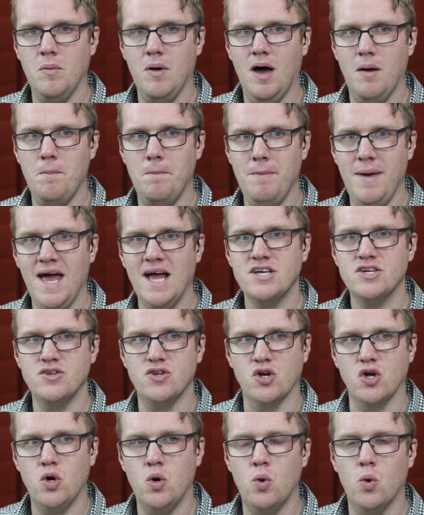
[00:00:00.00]
match the
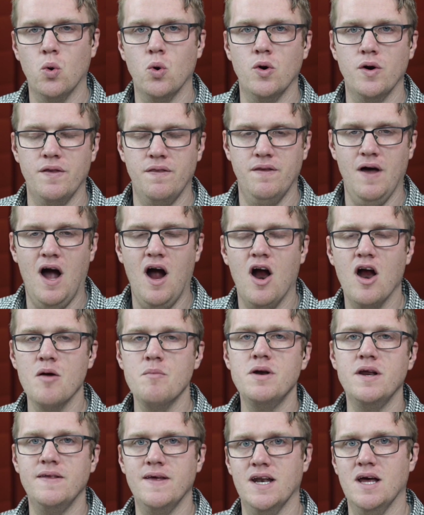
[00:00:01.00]
chord, the
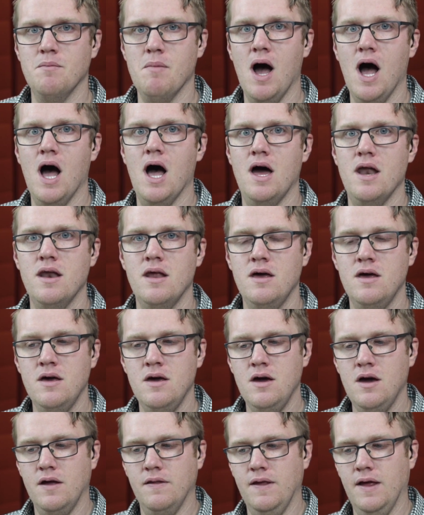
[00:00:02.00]
harmony that I'm on,
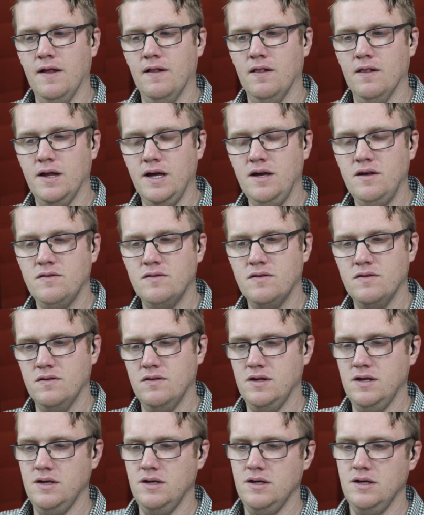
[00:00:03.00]
and that links
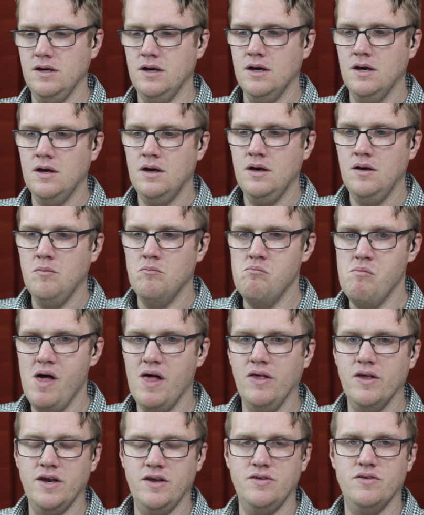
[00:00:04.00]
the
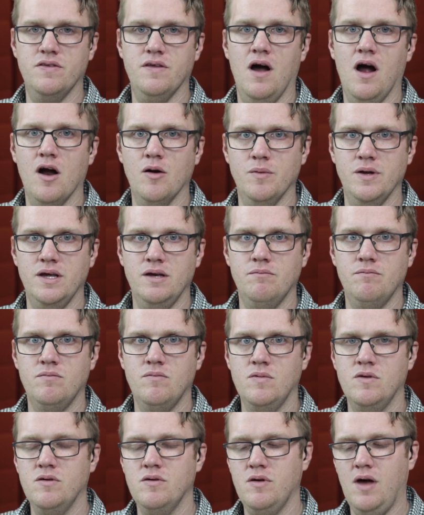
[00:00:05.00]
melody to the harmony.
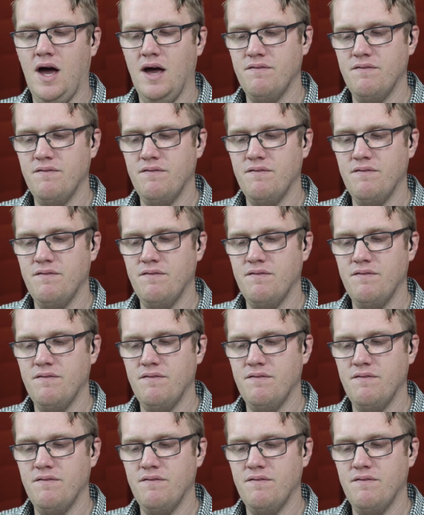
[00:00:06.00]
I